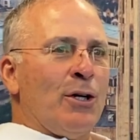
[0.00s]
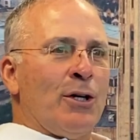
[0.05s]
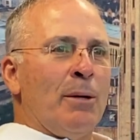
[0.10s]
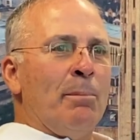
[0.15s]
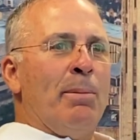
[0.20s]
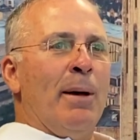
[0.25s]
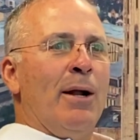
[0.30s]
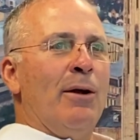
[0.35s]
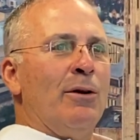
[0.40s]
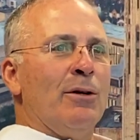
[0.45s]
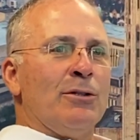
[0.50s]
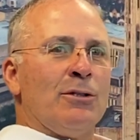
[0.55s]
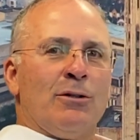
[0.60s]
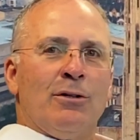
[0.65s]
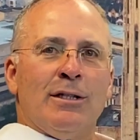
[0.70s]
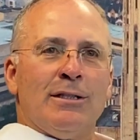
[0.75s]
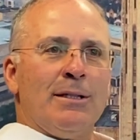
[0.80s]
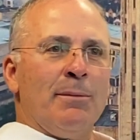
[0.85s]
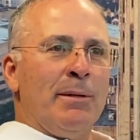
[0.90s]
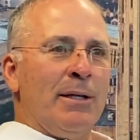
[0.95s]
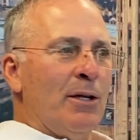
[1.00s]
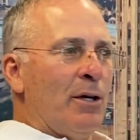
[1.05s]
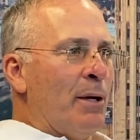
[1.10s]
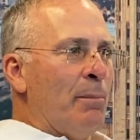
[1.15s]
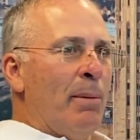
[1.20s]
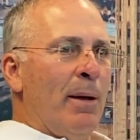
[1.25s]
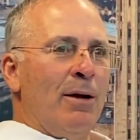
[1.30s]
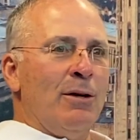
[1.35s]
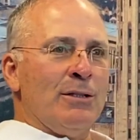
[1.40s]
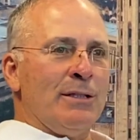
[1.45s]
are competitors, Chris. I mean, they're
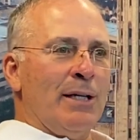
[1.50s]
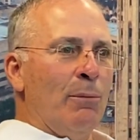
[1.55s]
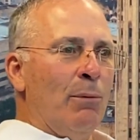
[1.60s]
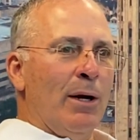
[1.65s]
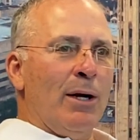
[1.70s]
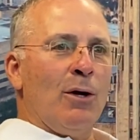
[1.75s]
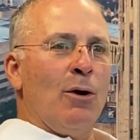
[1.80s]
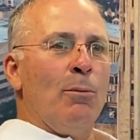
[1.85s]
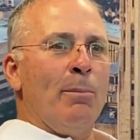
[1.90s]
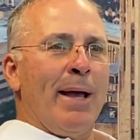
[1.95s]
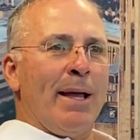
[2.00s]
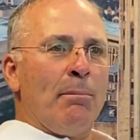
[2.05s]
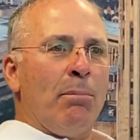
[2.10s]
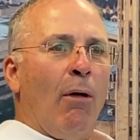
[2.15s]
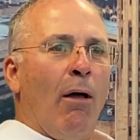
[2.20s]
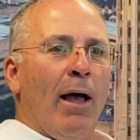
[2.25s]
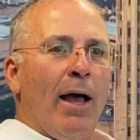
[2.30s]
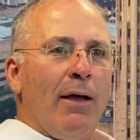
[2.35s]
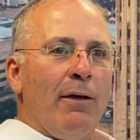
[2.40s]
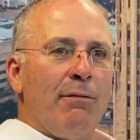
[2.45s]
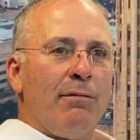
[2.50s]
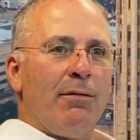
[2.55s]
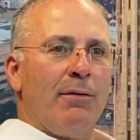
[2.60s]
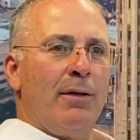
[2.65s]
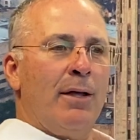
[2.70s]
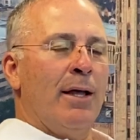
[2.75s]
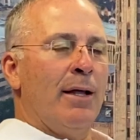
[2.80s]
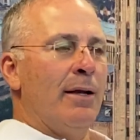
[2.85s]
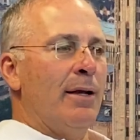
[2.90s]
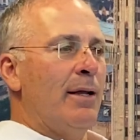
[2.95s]
competitors. They want to go make plays.
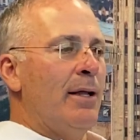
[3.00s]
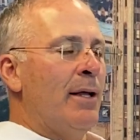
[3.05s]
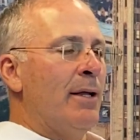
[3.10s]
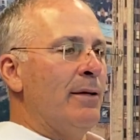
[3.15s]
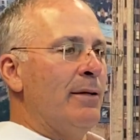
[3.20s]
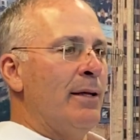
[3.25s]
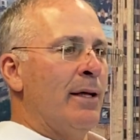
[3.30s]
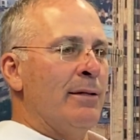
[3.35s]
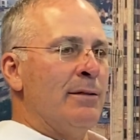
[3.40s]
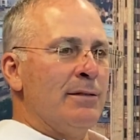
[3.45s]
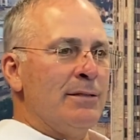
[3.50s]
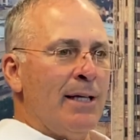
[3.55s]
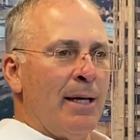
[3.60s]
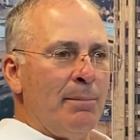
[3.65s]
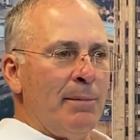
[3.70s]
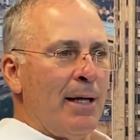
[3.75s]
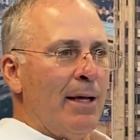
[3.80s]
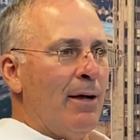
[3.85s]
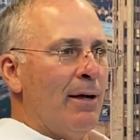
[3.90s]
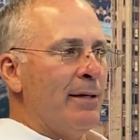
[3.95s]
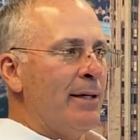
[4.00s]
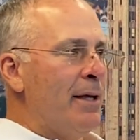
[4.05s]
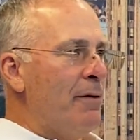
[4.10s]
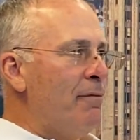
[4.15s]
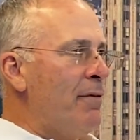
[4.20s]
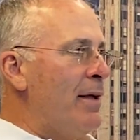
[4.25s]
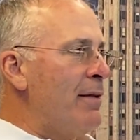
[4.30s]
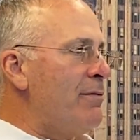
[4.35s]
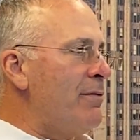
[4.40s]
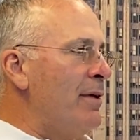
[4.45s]
And, and, and same thing on
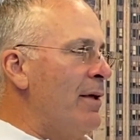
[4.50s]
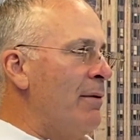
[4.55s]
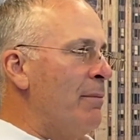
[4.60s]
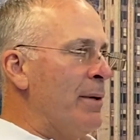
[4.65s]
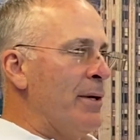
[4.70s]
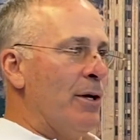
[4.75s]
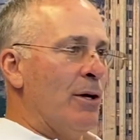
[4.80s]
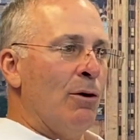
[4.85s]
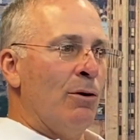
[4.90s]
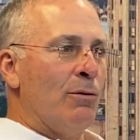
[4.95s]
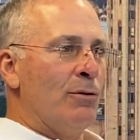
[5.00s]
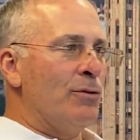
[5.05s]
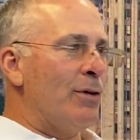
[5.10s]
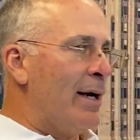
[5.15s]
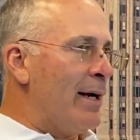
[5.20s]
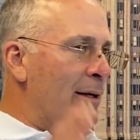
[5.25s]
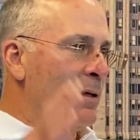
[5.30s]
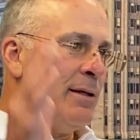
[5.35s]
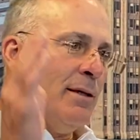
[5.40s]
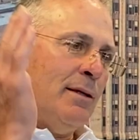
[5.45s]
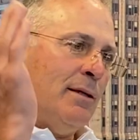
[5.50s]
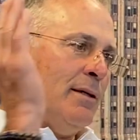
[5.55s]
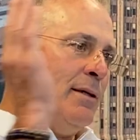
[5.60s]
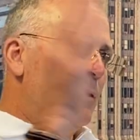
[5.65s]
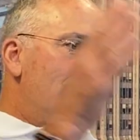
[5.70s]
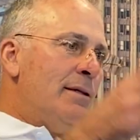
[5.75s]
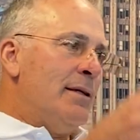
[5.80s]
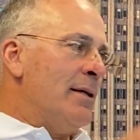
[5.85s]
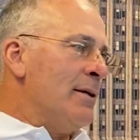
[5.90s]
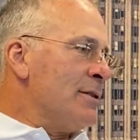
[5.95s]
defense, you know, when you go try to
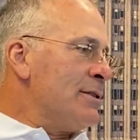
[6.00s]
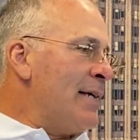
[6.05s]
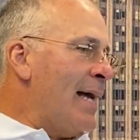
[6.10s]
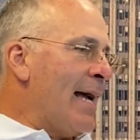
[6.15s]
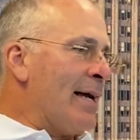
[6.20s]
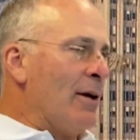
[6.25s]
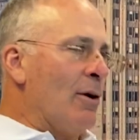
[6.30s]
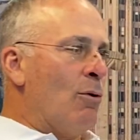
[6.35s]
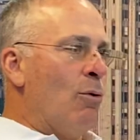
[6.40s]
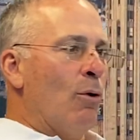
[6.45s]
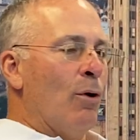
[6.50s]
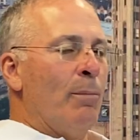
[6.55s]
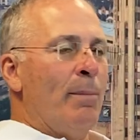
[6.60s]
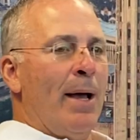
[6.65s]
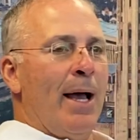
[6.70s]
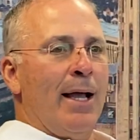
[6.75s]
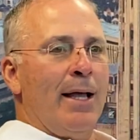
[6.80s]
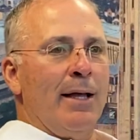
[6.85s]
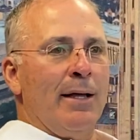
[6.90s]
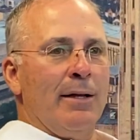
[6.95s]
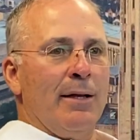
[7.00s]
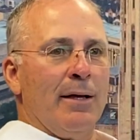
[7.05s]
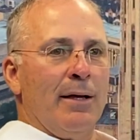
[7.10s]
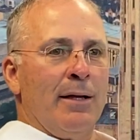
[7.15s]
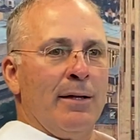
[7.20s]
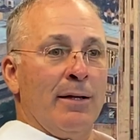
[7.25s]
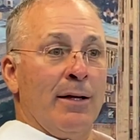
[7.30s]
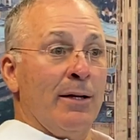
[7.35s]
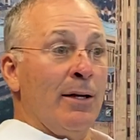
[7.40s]
you know sack a quarterback and you, and you